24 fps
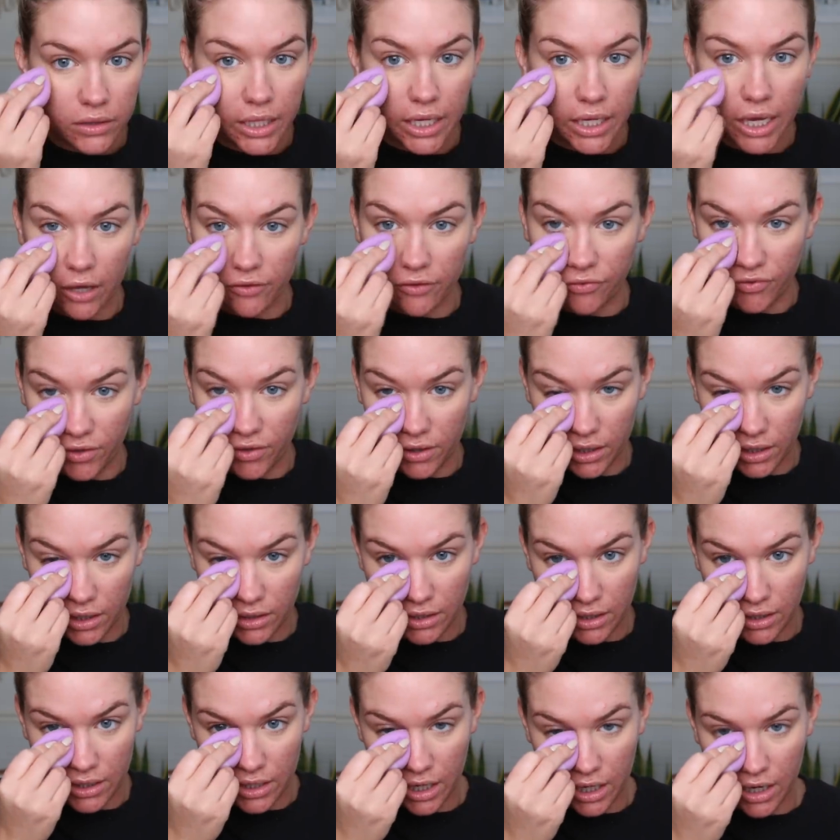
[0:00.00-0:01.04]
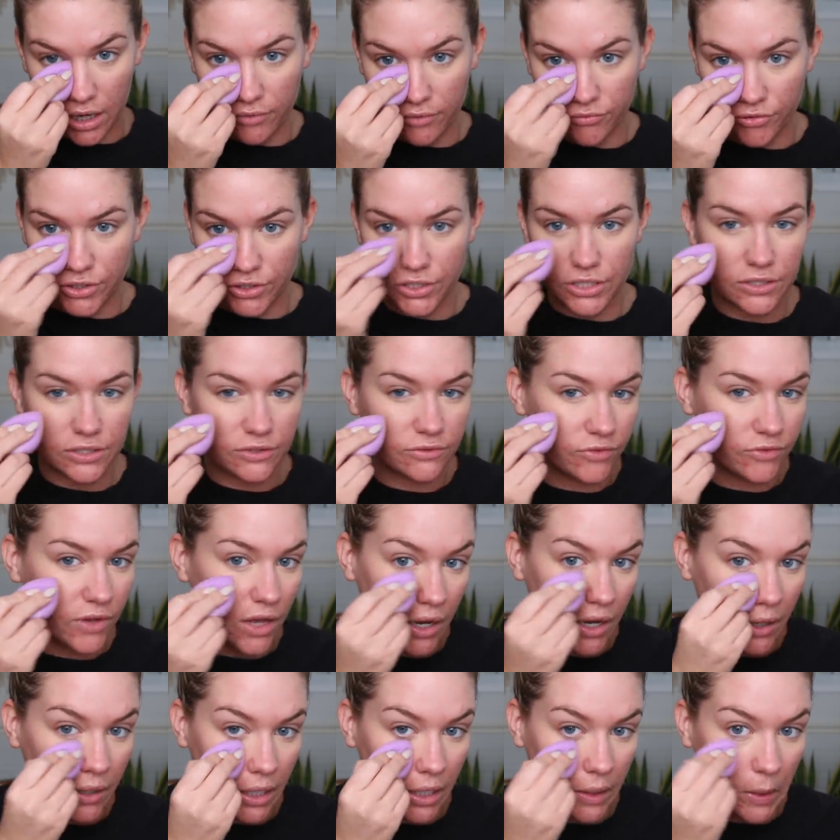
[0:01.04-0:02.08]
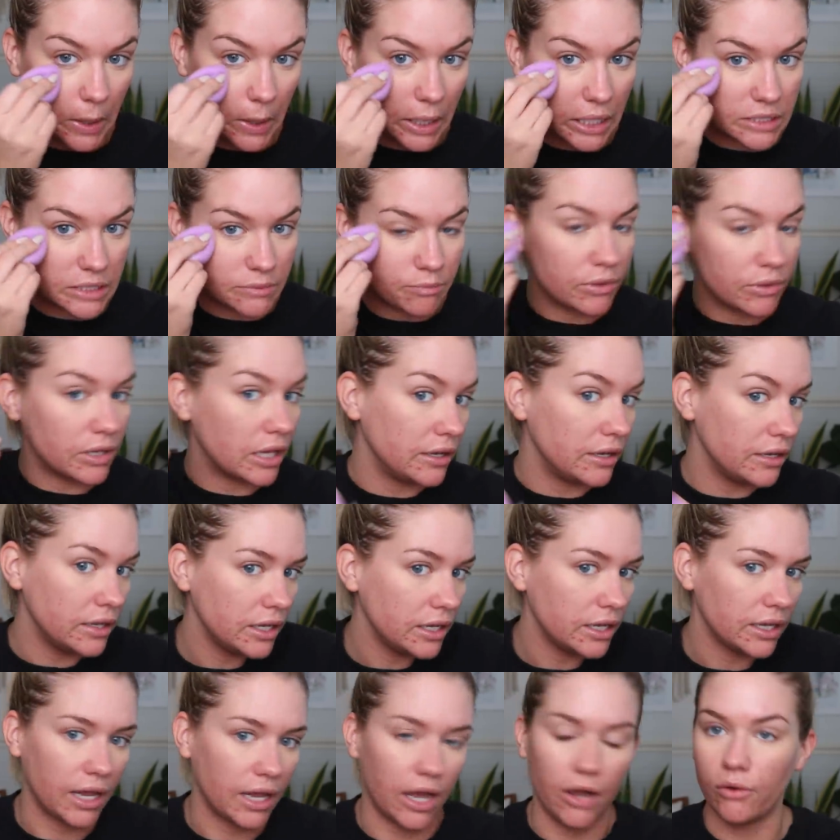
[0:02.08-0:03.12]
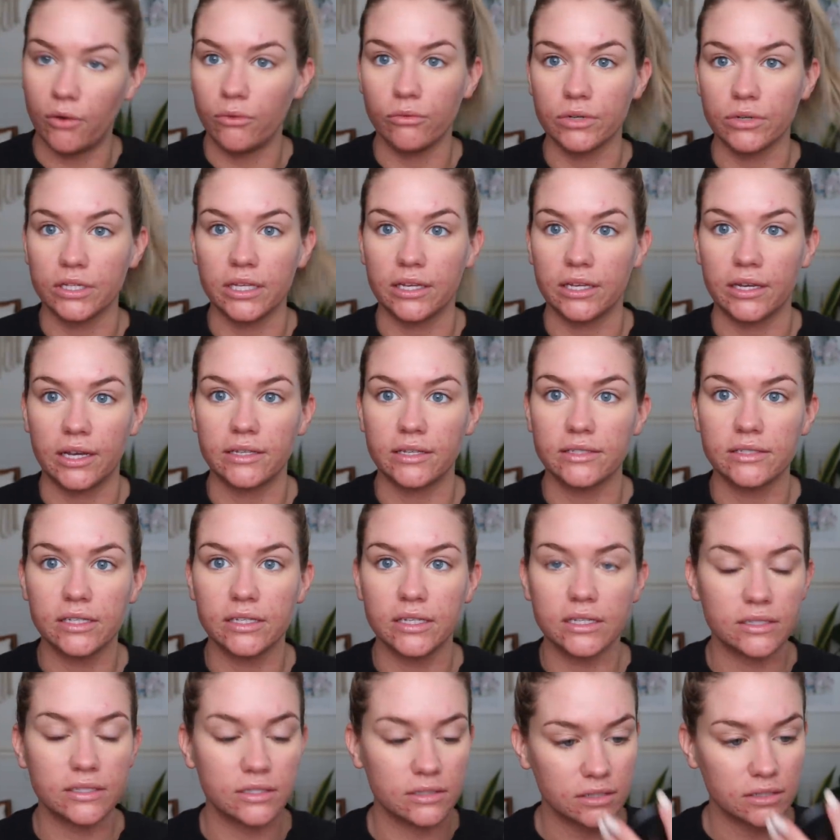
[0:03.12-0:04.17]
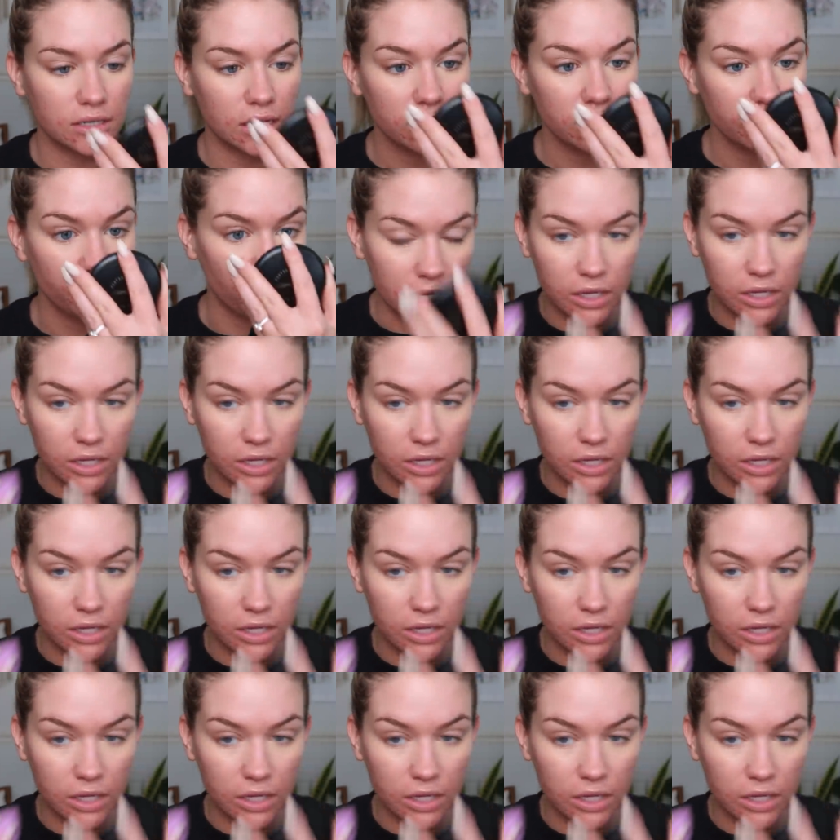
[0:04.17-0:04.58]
like I feel like the coverage is fine and like it's blending it out really nicely and stuff.